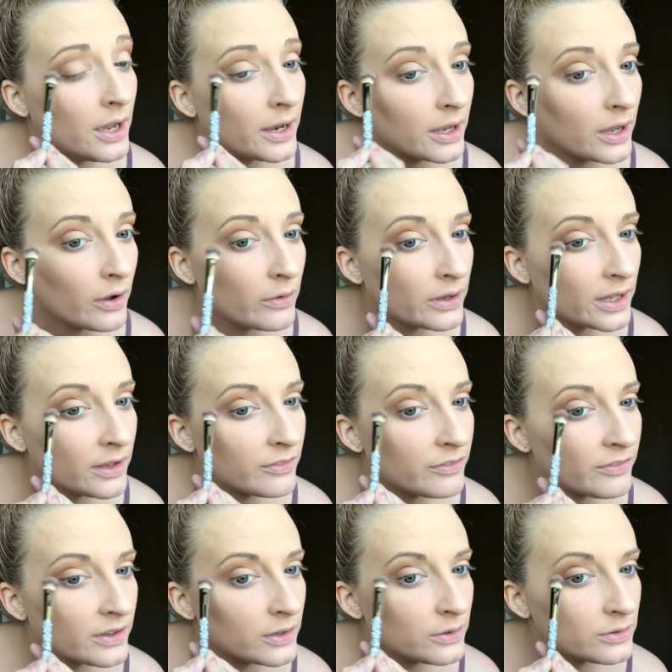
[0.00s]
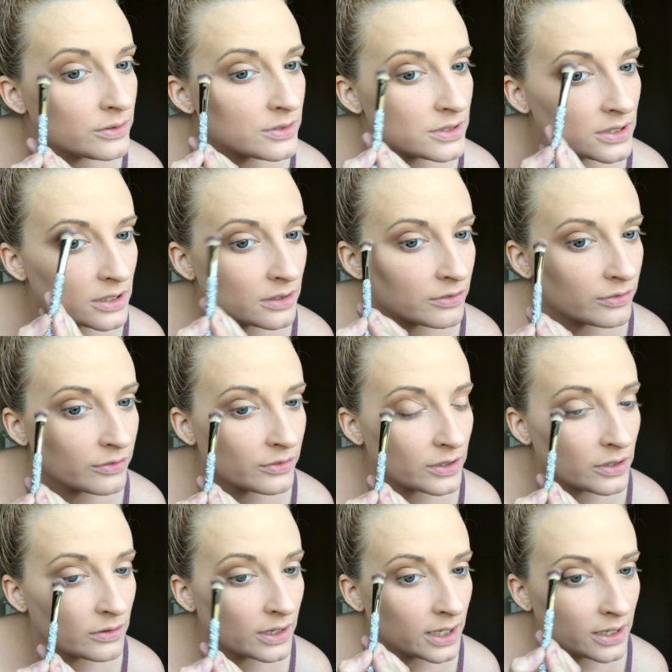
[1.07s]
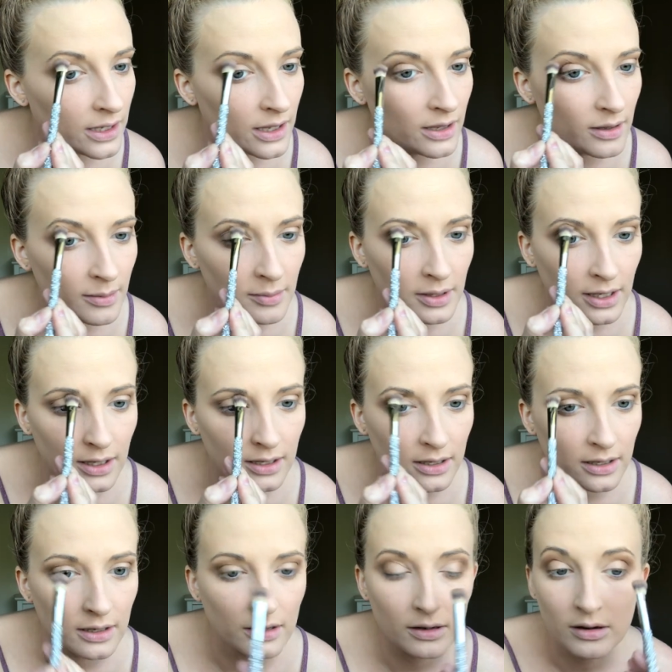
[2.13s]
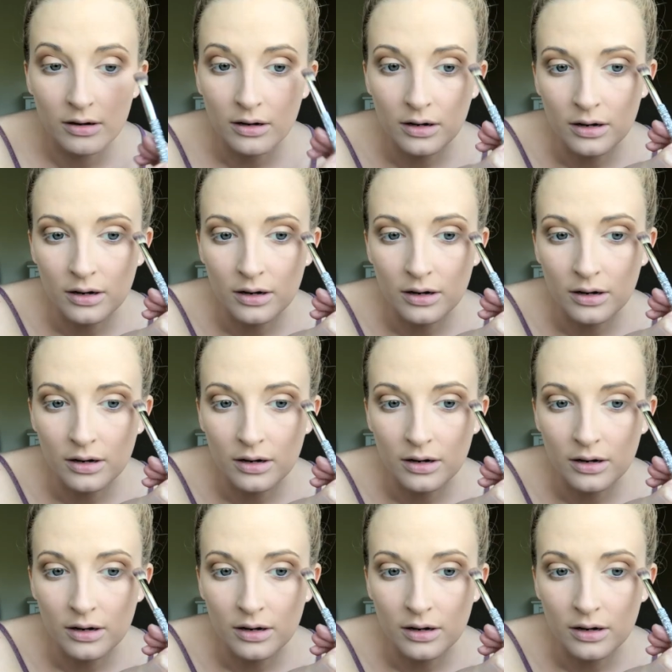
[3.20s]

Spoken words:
and go and get fills if you need them, and